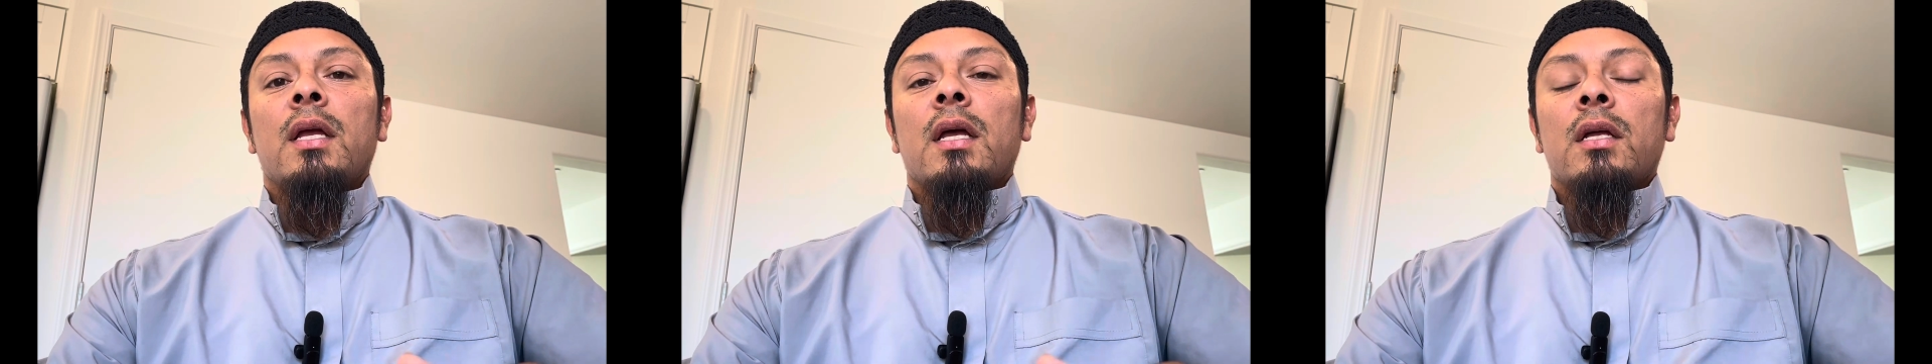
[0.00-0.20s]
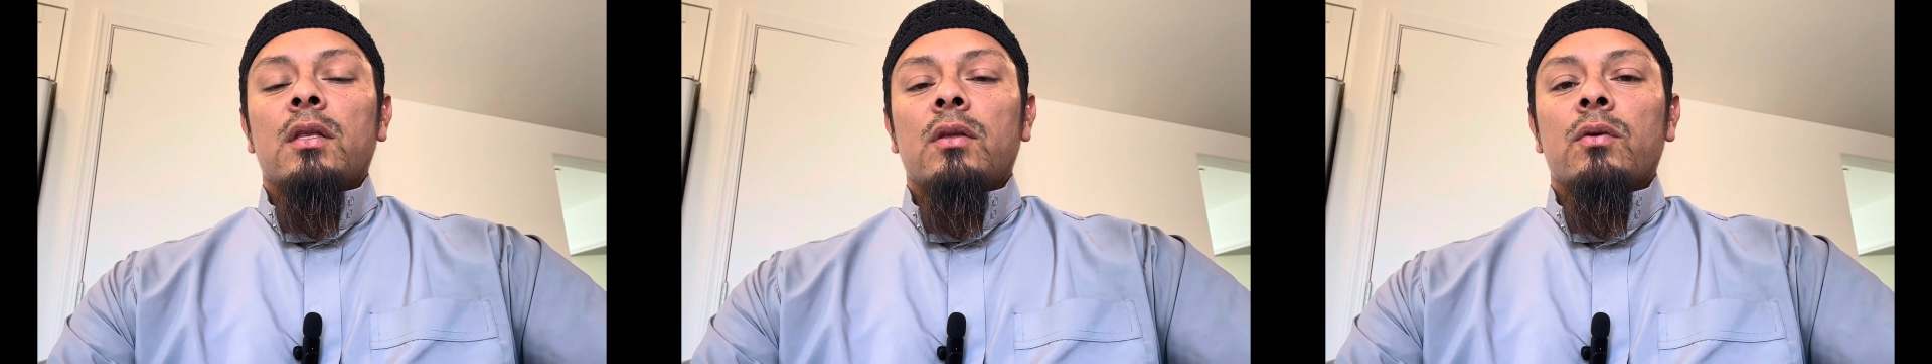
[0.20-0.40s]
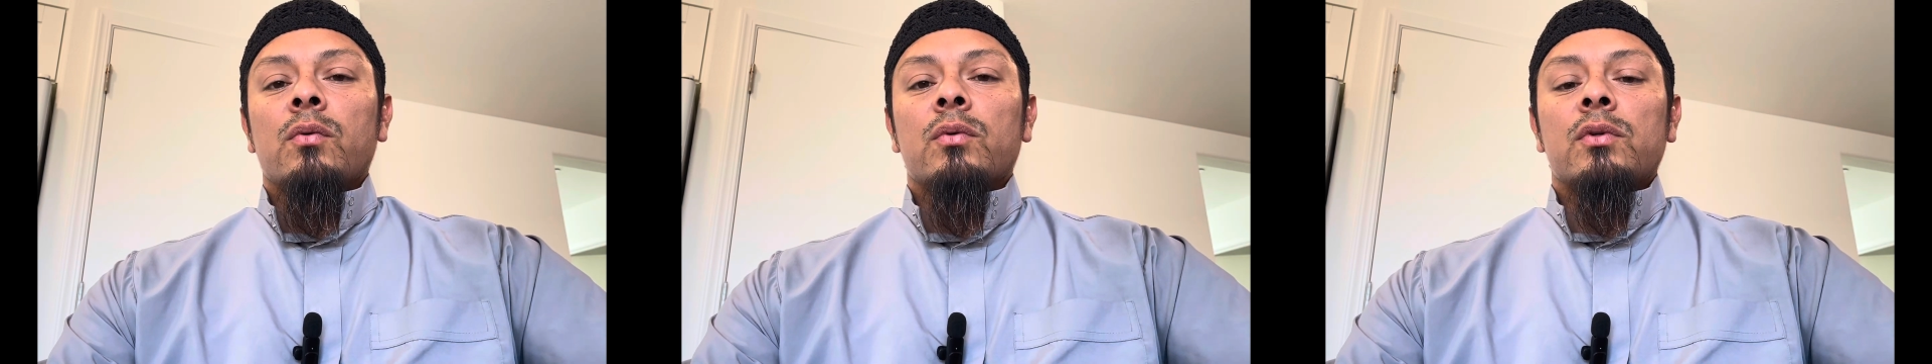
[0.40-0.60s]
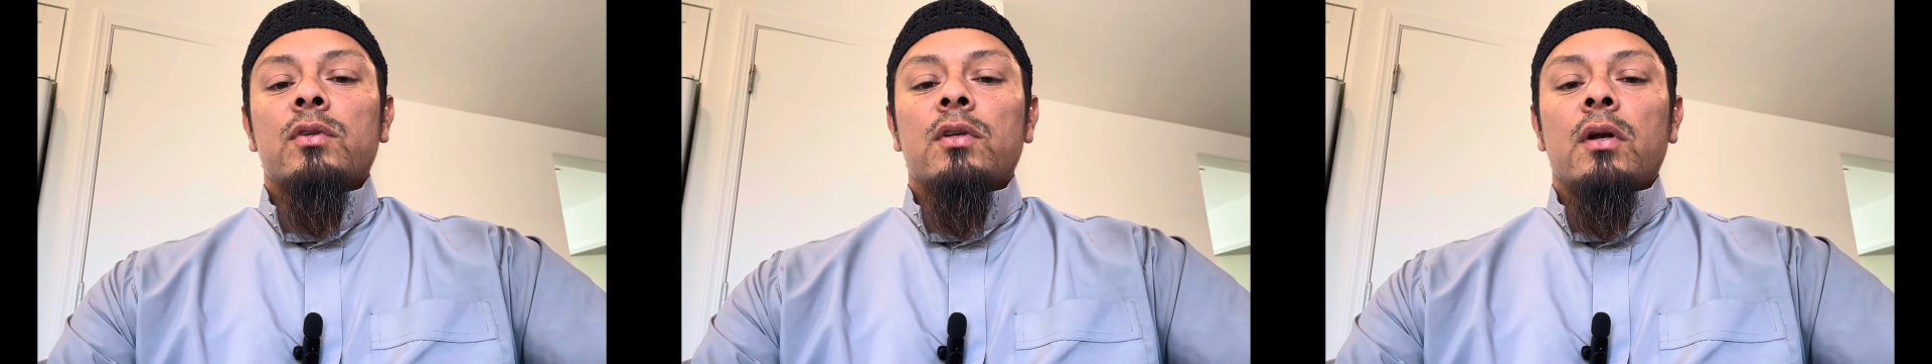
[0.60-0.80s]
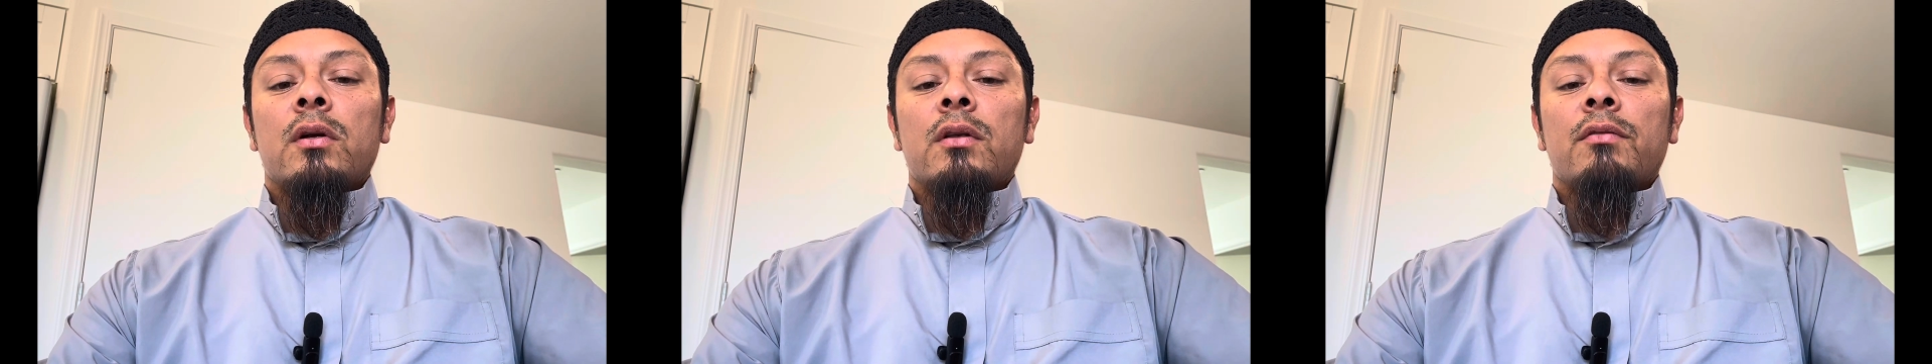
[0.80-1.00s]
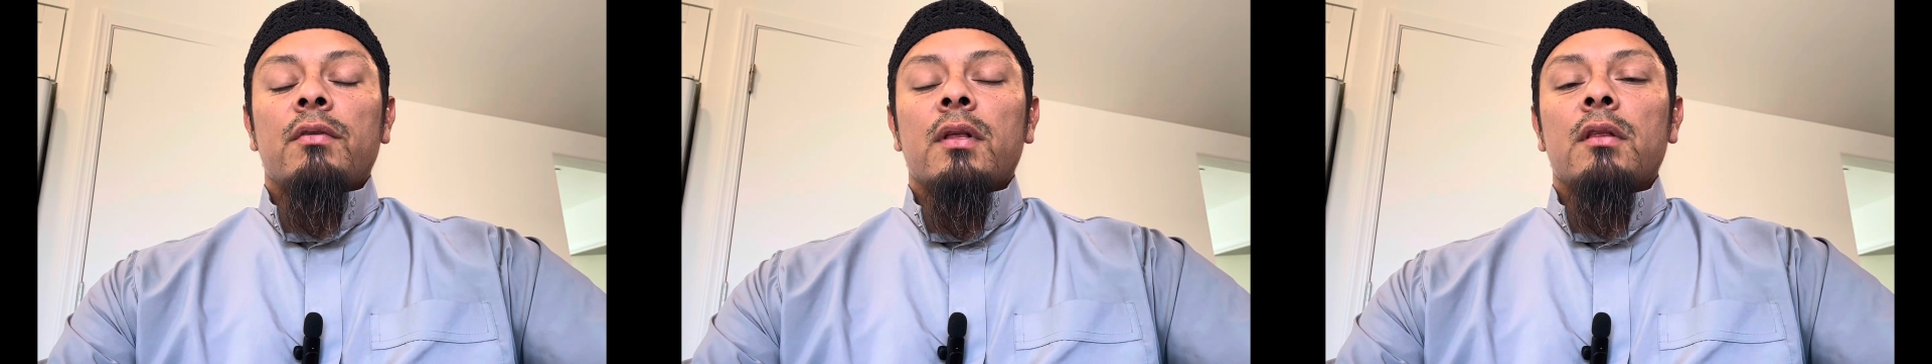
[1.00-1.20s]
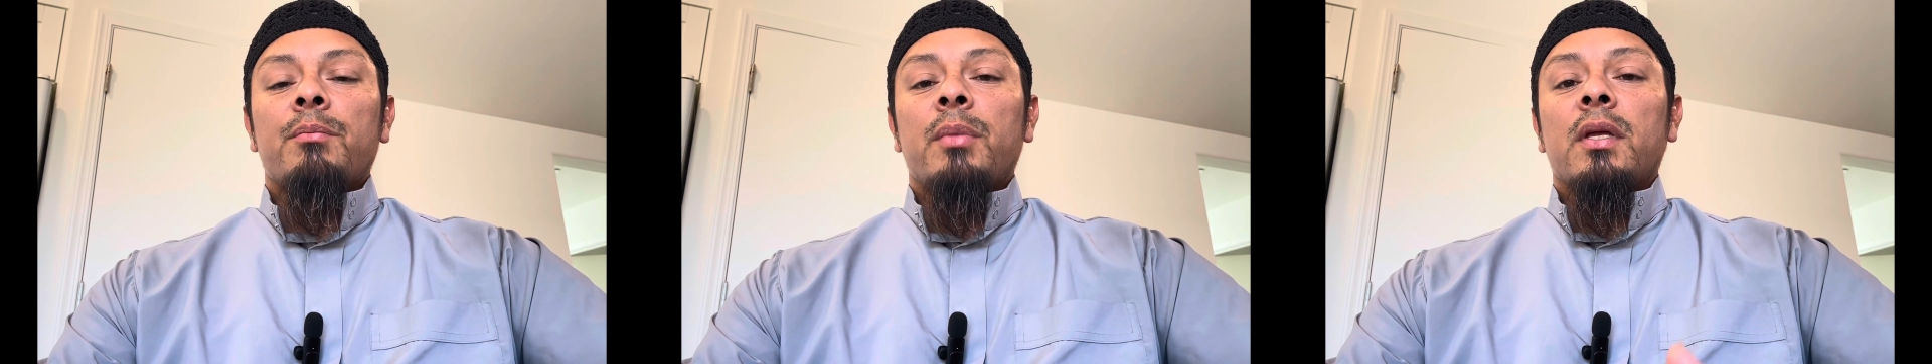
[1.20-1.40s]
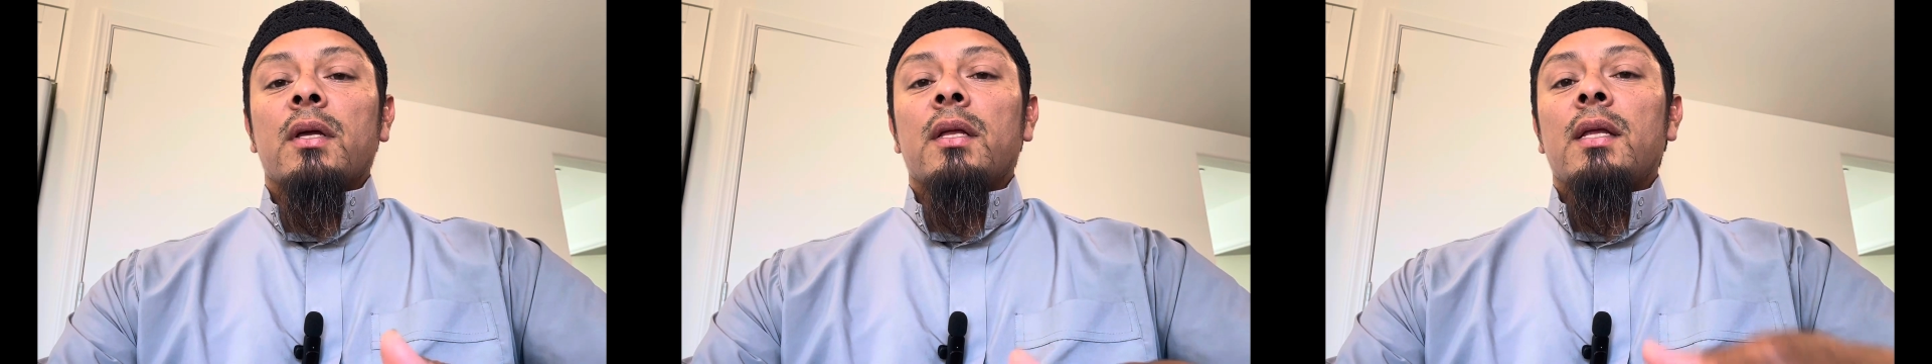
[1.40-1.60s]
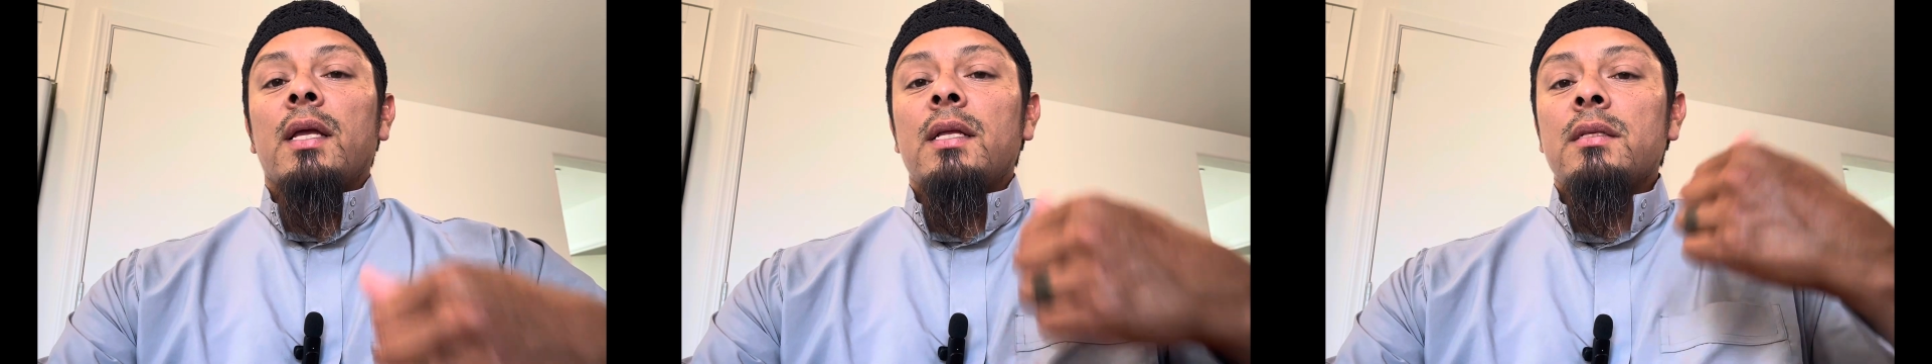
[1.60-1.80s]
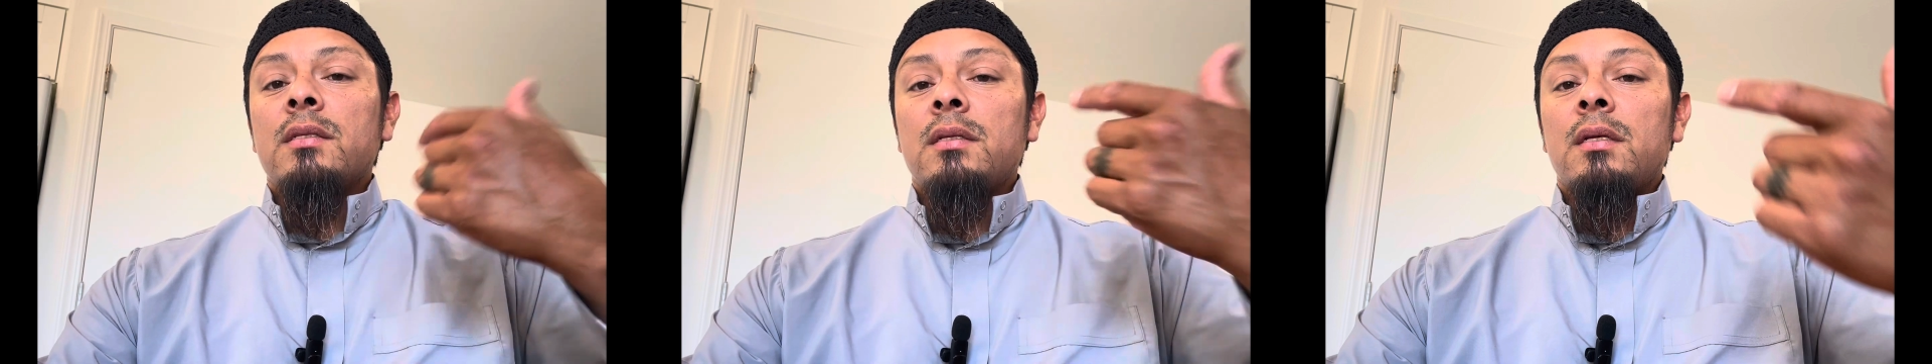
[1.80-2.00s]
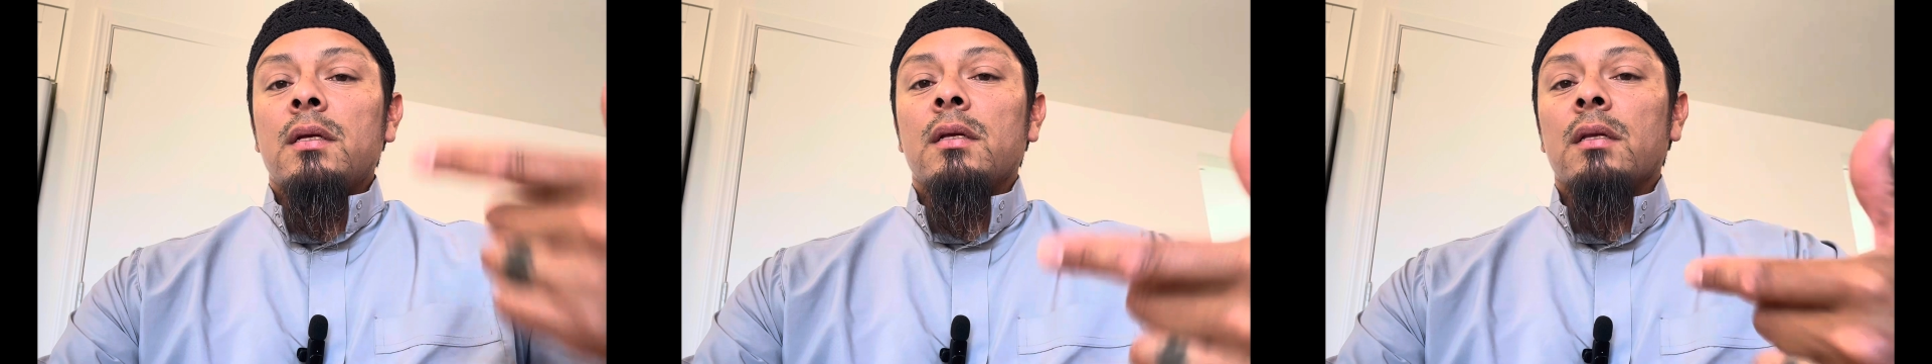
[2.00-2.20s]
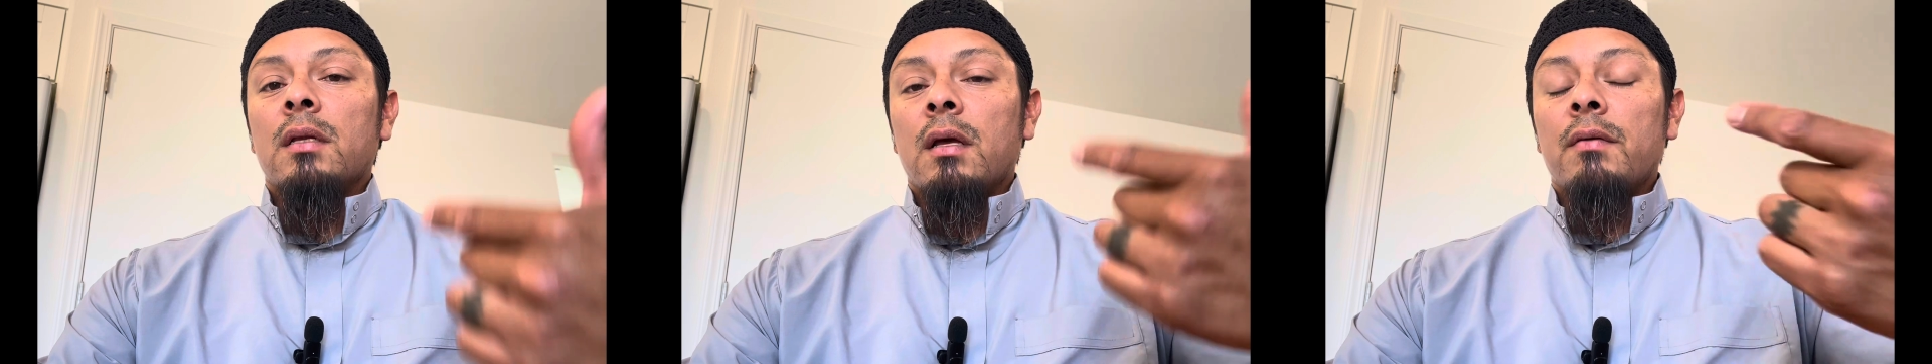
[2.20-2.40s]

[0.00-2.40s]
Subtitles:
and you will start developing an instinct